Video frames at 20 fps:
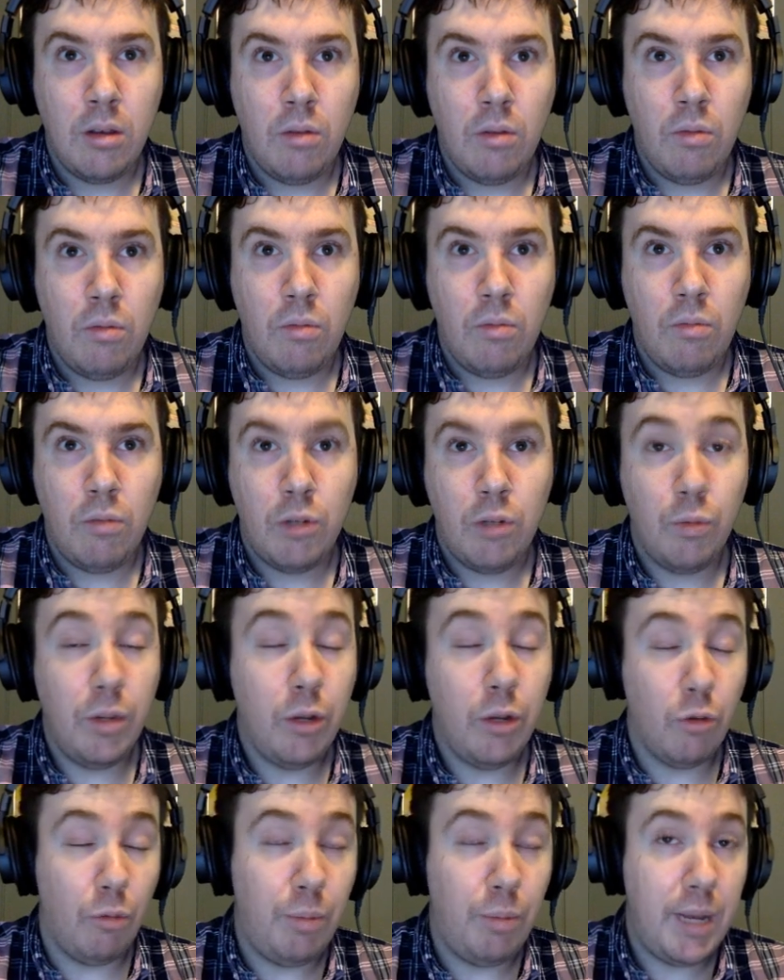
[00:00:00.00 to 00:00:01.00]
which is a really
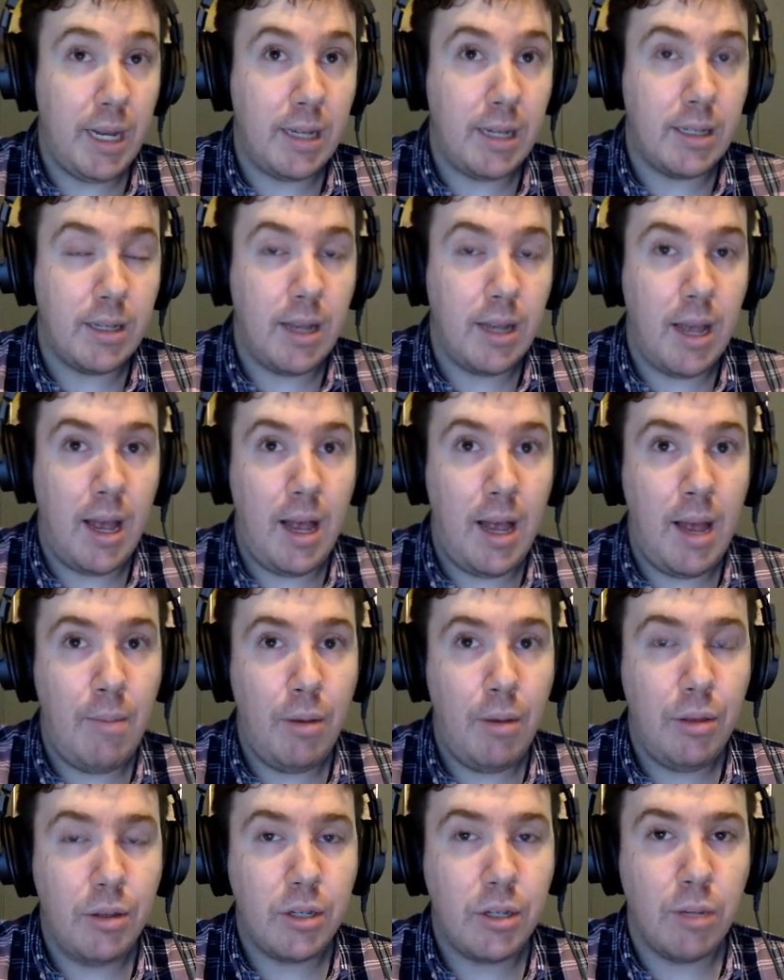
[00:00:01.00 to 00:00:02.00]
cool piece. And
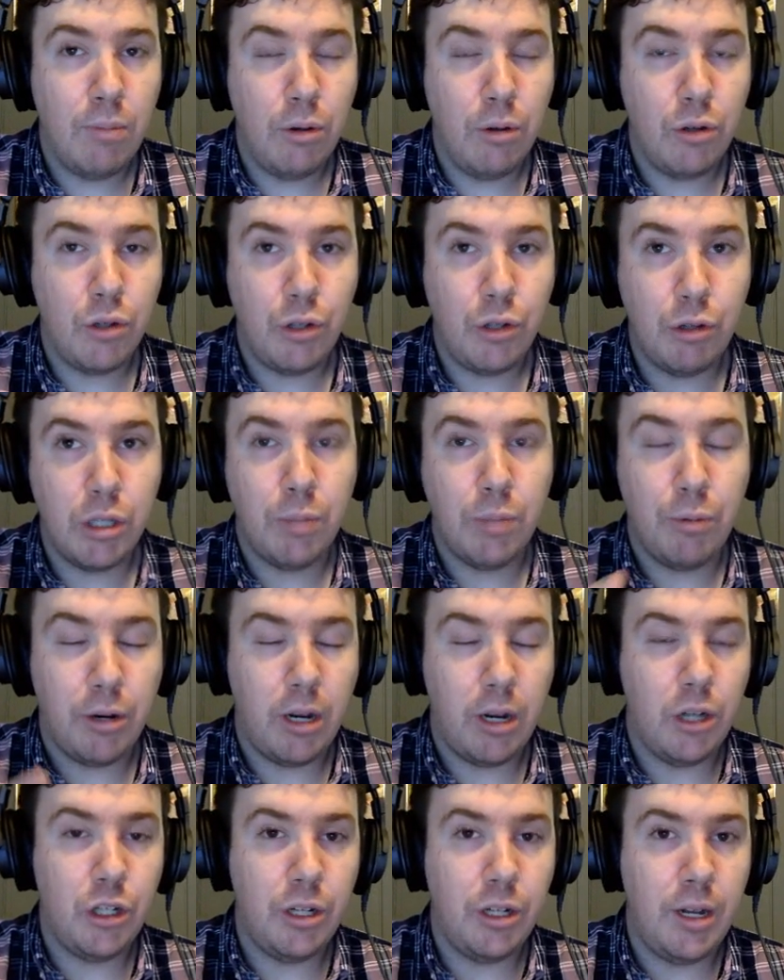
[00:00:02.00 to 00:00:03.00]
both those composers use the
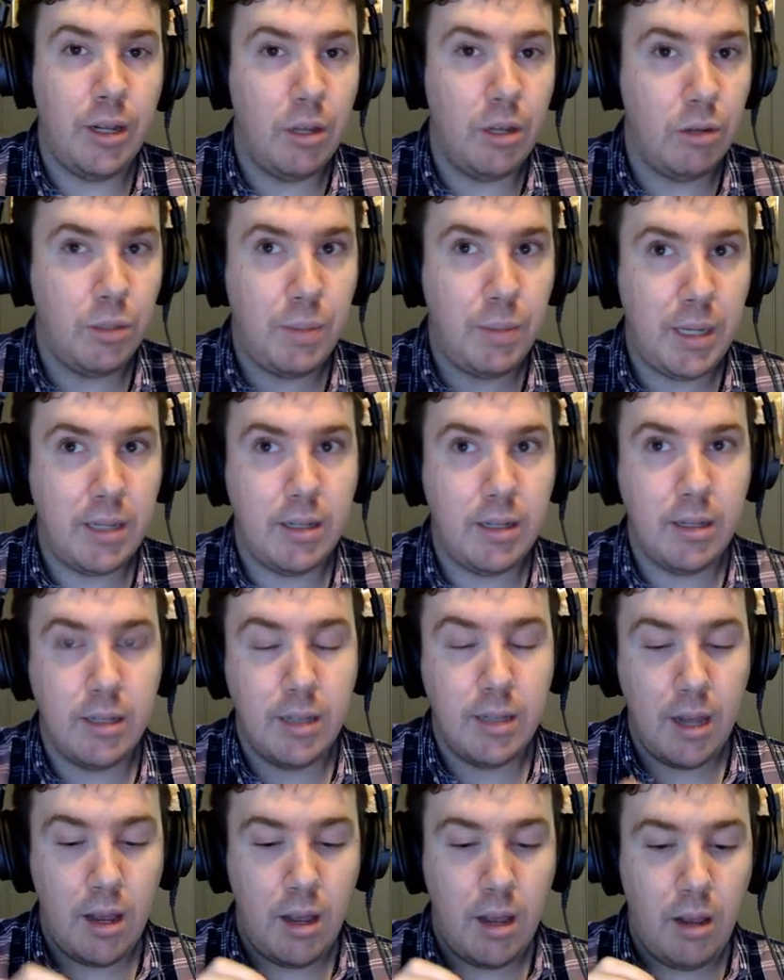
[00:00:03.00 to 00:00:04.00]
percussion in those pieces
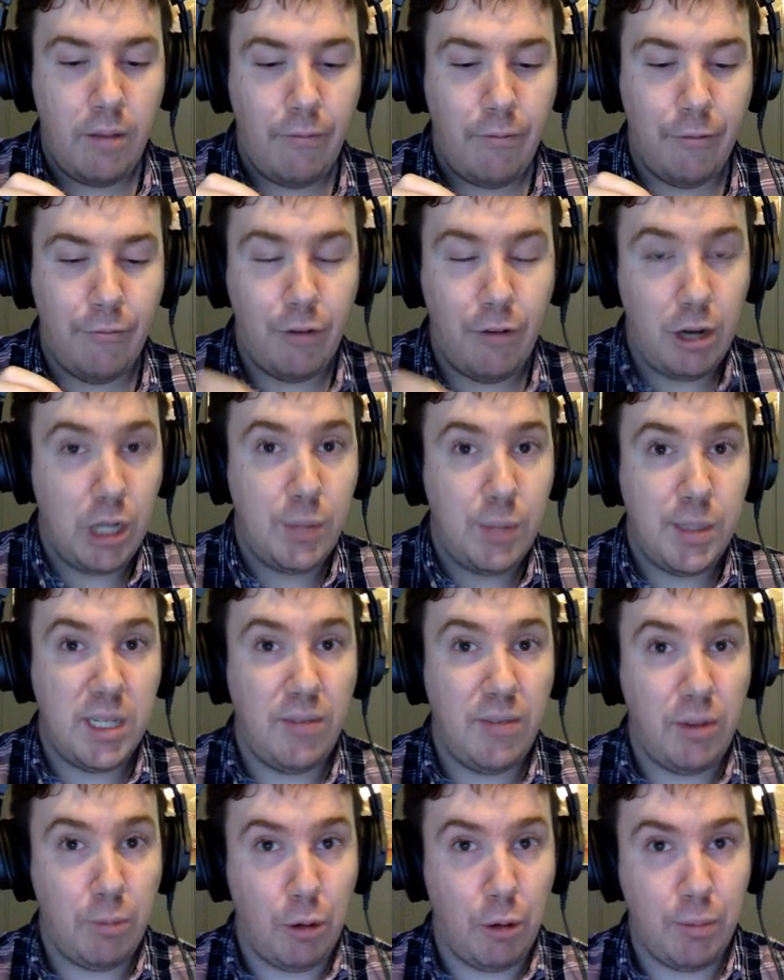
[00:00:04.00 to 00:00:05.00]
for very
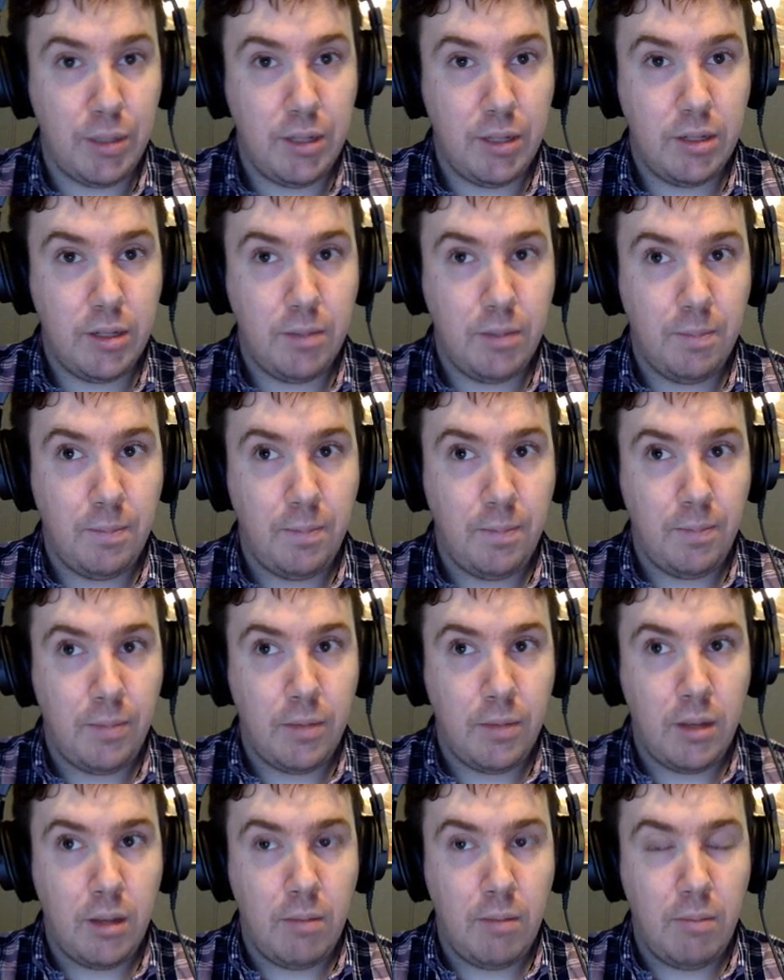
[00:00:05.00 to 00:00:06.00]
specific purposes.
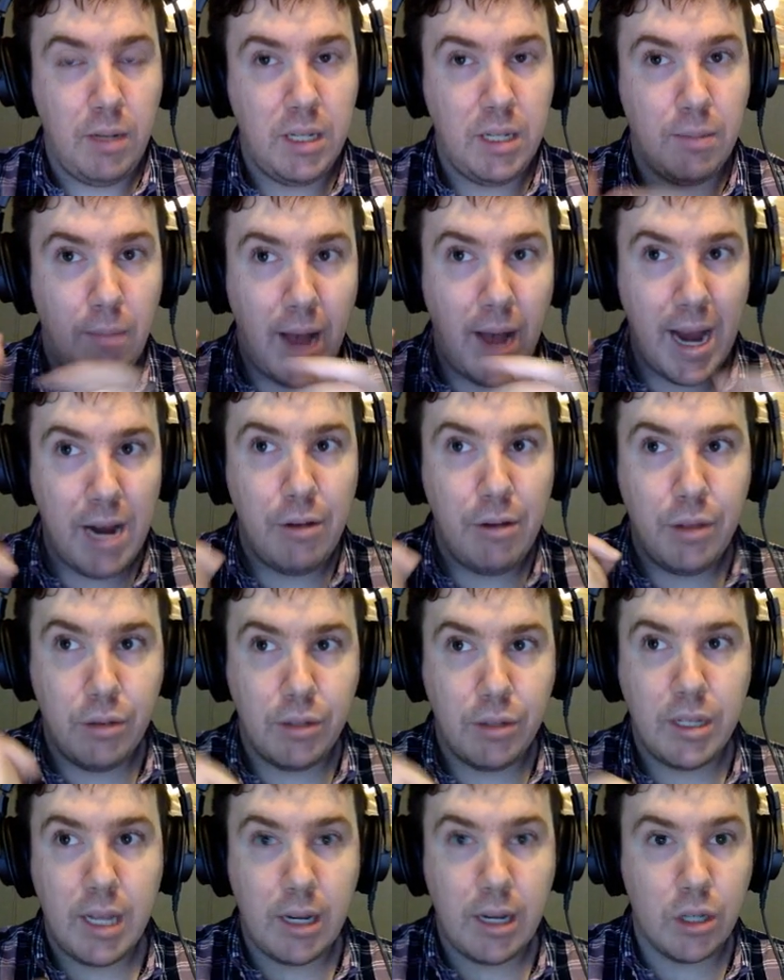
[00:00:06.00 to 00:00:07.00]
But to my ear, those
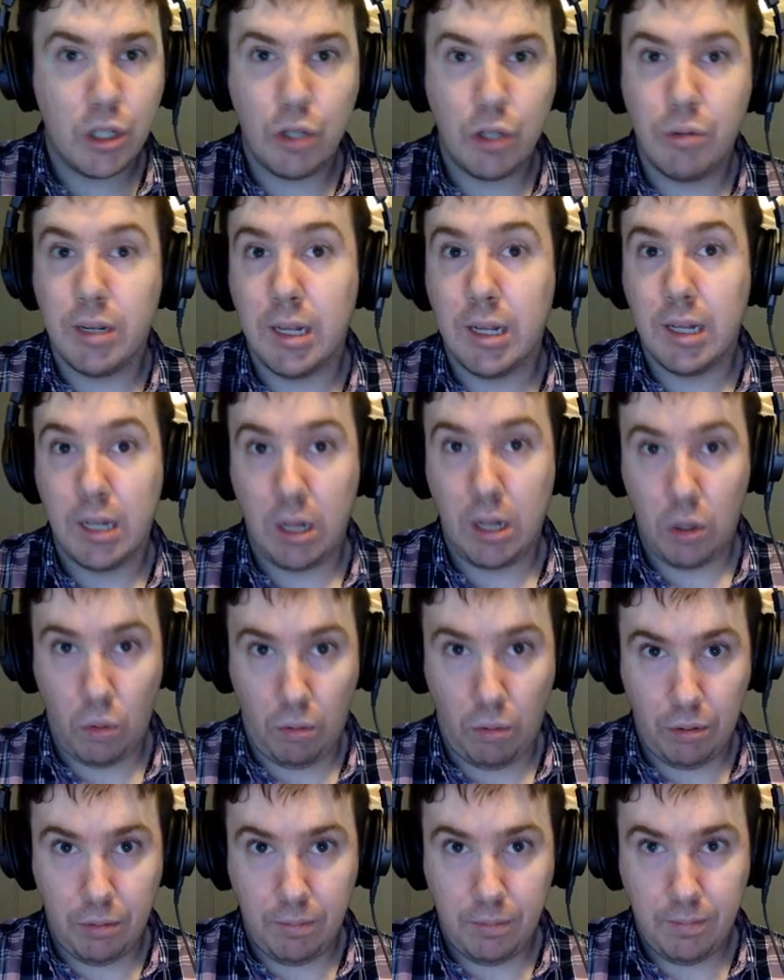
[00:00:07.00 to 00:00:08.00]
things do get a little
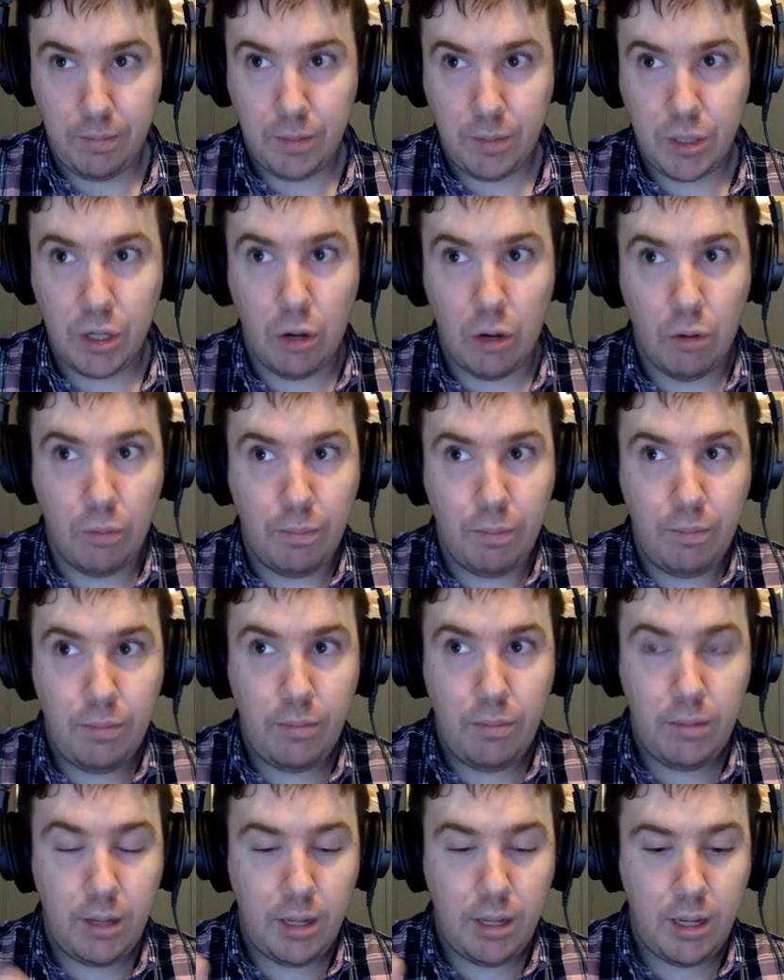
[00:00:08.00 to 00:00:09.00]
old. So
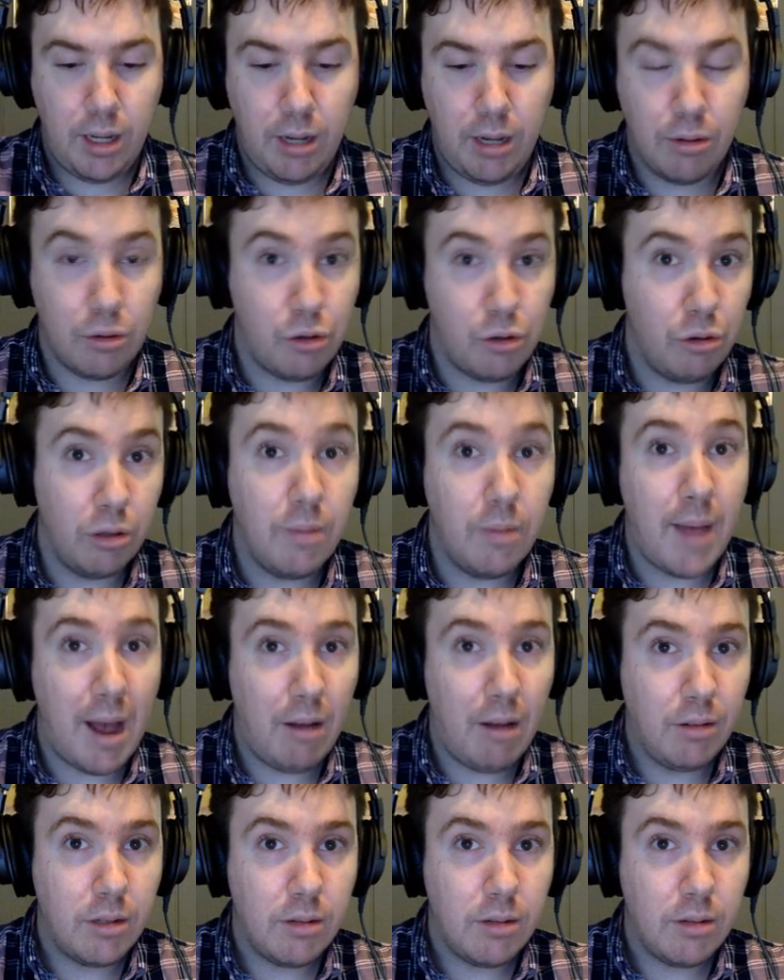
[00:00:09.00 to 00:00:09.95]
either tune them out,